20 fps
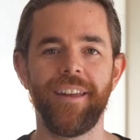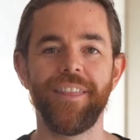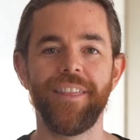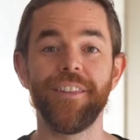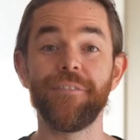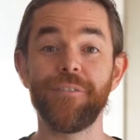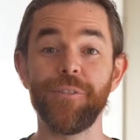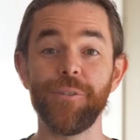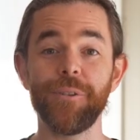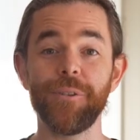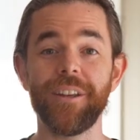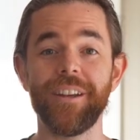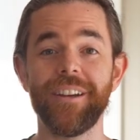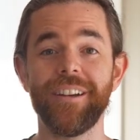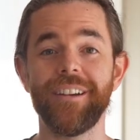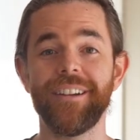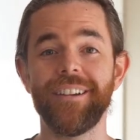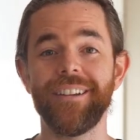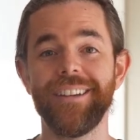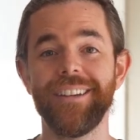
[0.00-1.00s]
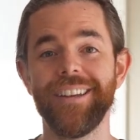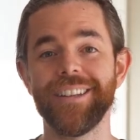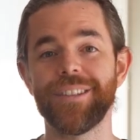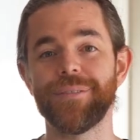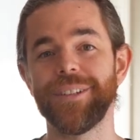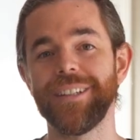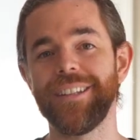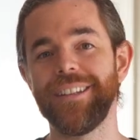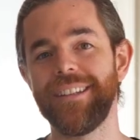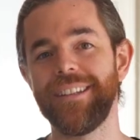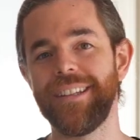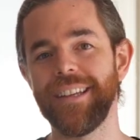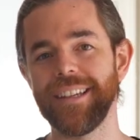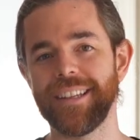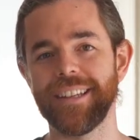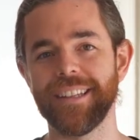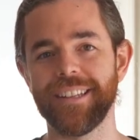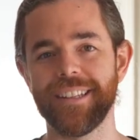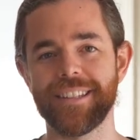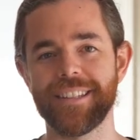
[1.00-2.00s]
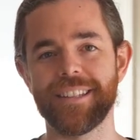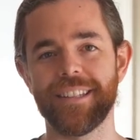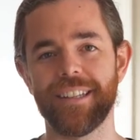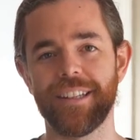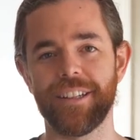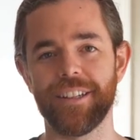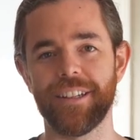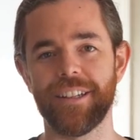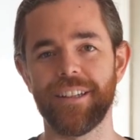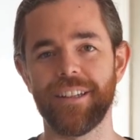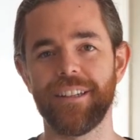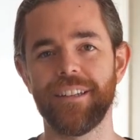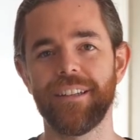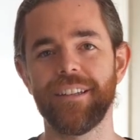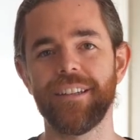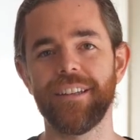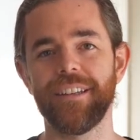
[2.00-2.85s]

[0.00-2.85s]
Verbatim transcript: The food here is ridiculously good.